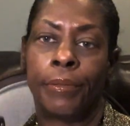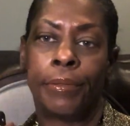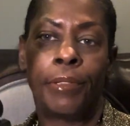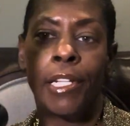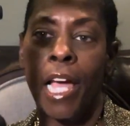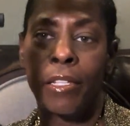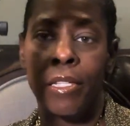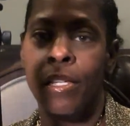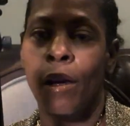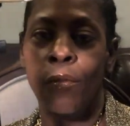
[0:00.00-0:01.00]
You got
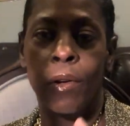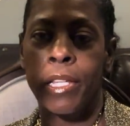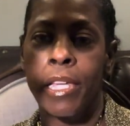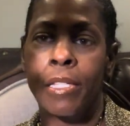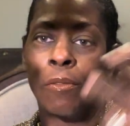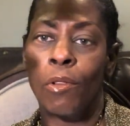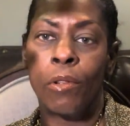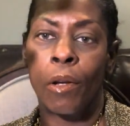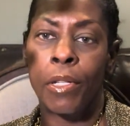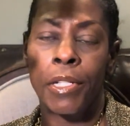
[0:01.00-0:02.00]
yourself one of these. If you can
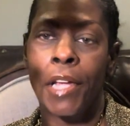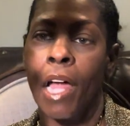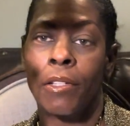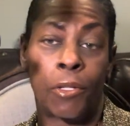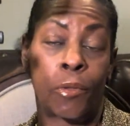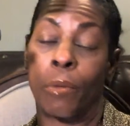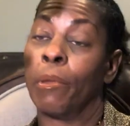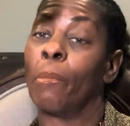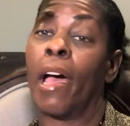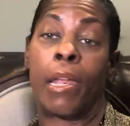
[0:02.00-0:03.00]
go to the dollar store and be
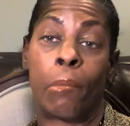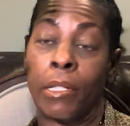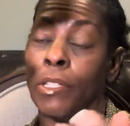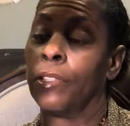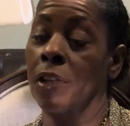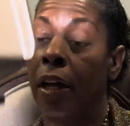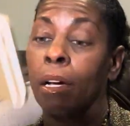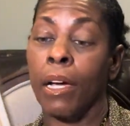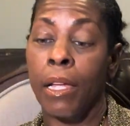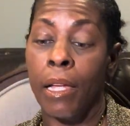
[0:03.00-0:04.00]
buying a bunch of
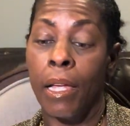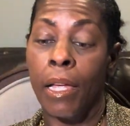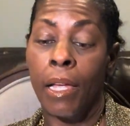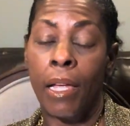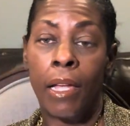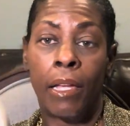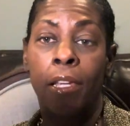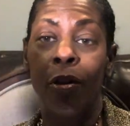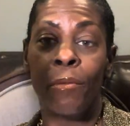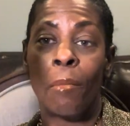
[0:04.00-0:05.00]
junk,
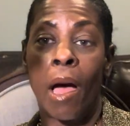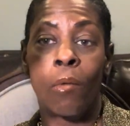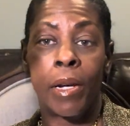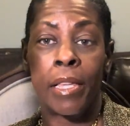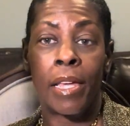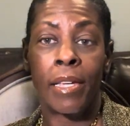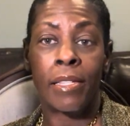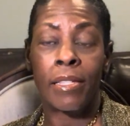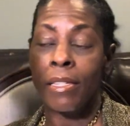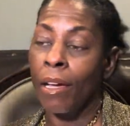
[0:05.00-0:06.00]
you can buy one of
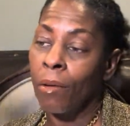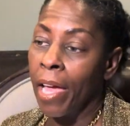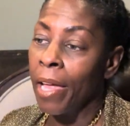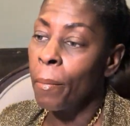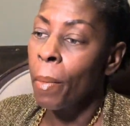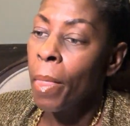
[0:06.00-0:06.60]
these, okay?